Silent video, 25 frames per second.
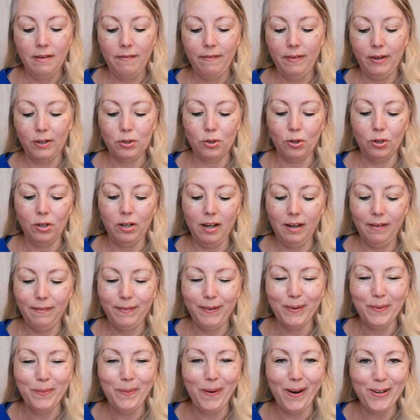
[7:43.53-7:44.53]
Victoria,
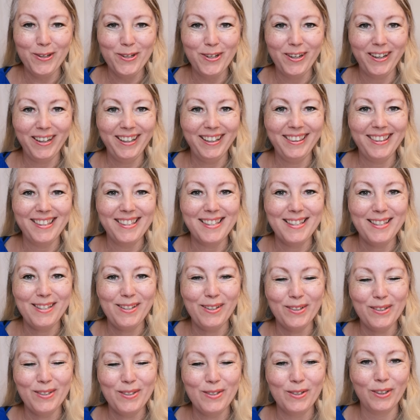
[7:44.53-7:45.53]
if you're watching, this is
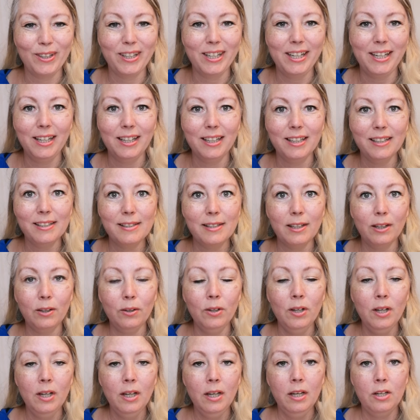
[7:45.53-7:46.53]
your story here.
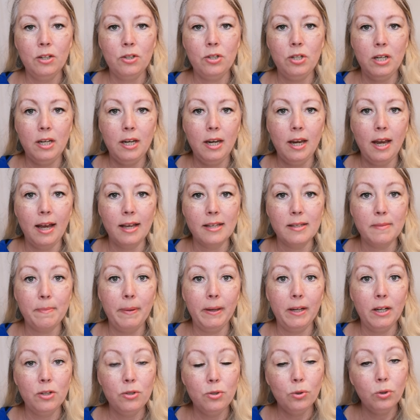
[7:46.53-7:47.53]
So she has
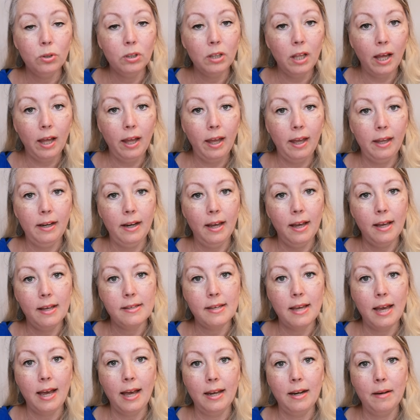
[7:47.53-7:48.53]
been a doula and
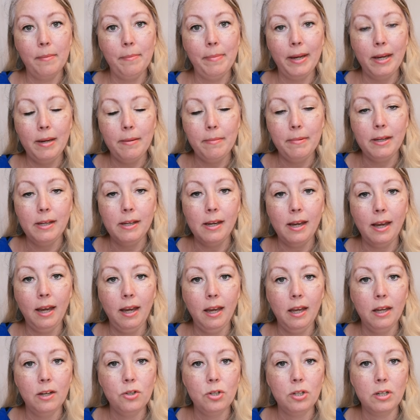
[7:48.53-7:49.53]
has had a baby,
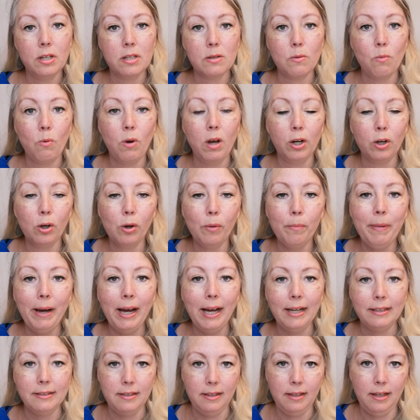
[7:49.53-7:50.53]
and she doesn't want to go
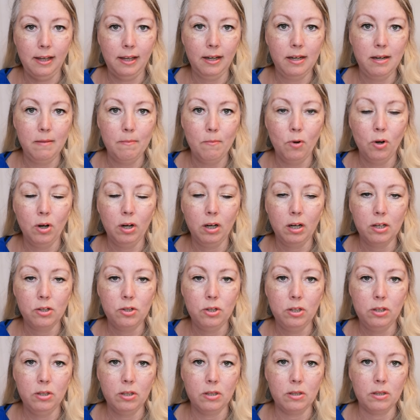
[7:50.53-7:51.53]
back to that anymore because
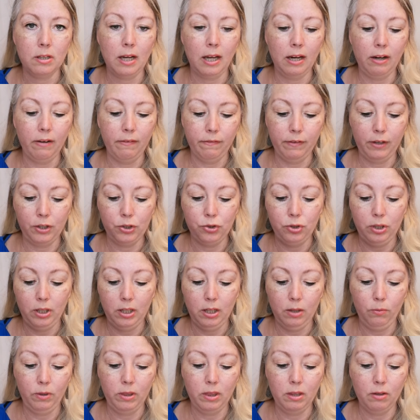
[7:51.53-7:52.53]
she's just kind of
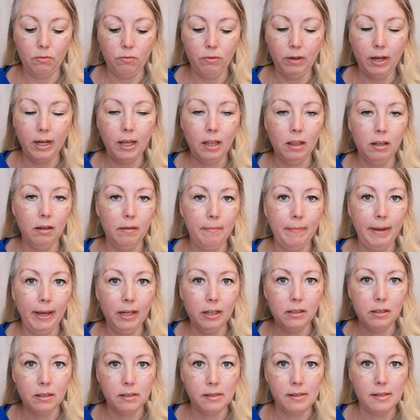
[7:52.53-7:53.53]
frustrated with the regular
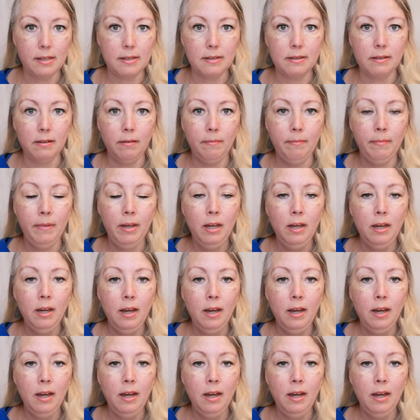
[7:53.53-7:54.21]
medical system.